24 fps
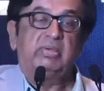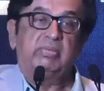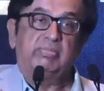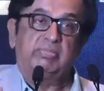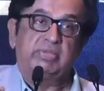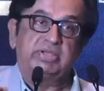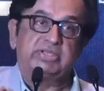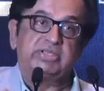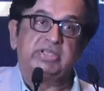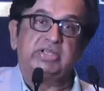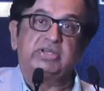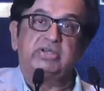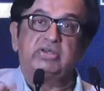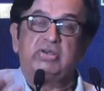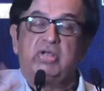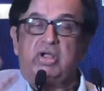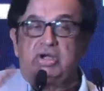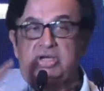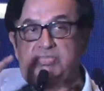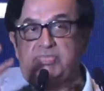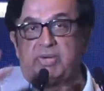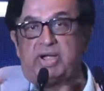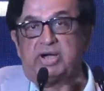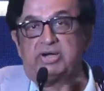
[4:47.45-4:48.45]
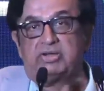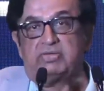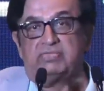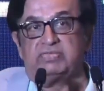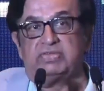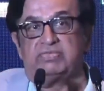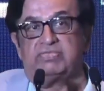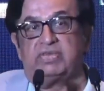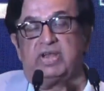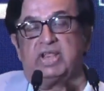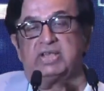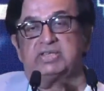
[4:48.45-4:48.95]
which are not part of
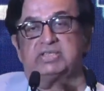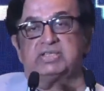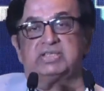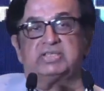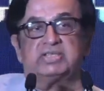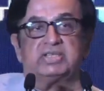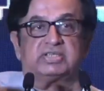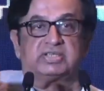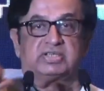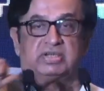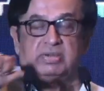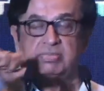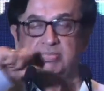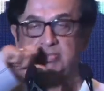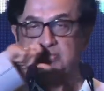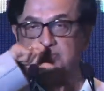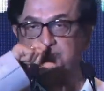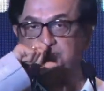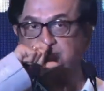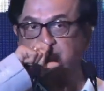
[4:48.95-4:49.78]
the financial system.